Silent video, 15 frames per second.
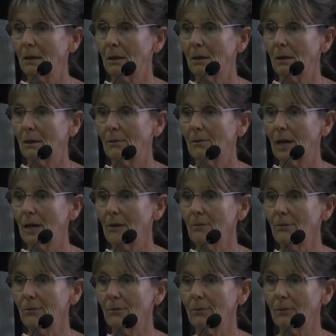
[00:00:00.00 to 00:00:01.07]
5?
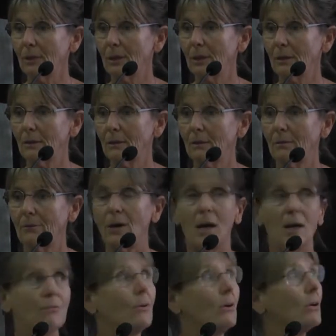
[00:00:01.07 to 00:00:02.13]
5,
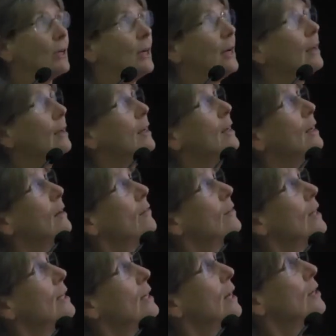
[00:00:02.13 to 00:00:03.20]
okay. Then
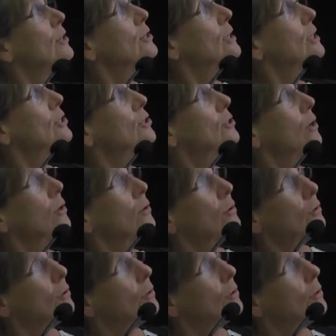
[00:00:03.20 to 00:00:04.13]
I shall show you